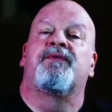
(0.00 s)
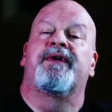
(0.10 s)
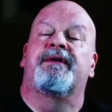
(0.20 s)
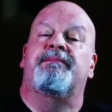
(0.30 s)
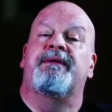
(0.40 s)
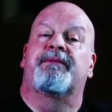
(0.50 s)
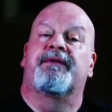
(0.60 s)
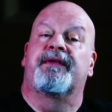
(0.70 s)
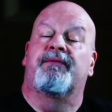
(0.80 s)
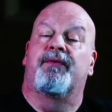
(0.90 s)
We had
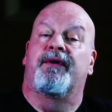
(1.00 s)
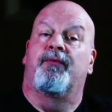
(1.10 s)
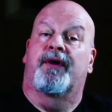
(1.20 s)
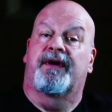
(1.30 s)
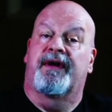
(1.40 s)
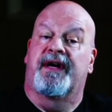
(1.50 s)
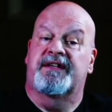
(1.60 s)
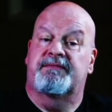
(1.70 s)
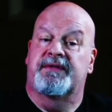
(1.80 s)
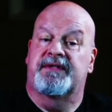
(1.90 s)
people that worked at
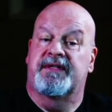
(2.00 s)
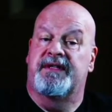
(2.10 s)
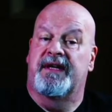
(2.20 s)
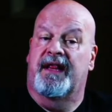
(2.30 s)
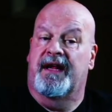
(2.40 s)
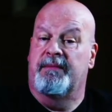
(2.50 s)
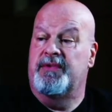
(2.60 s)
hospice that did a lot of